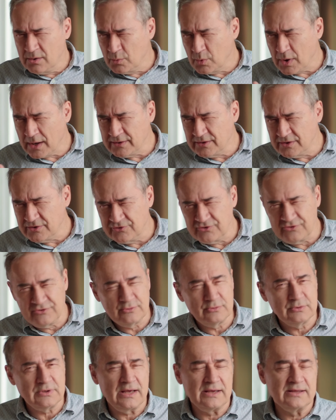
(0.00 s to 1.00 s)
why did you
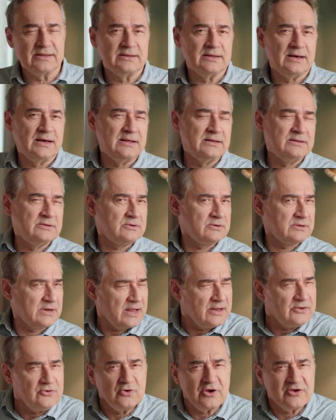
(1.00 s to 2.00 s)
do like that? Or
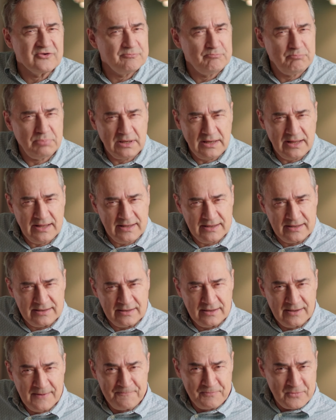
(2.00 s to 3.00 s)
can you
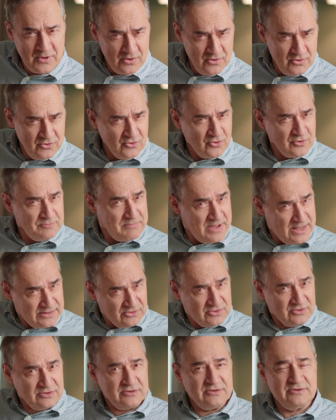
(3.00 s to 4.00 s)
explain your
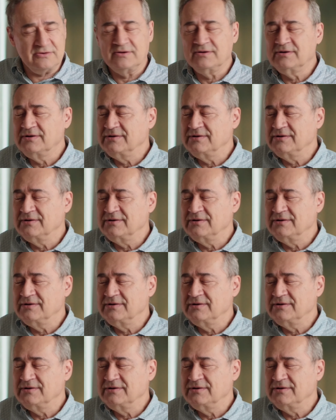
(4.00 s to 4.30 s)
method?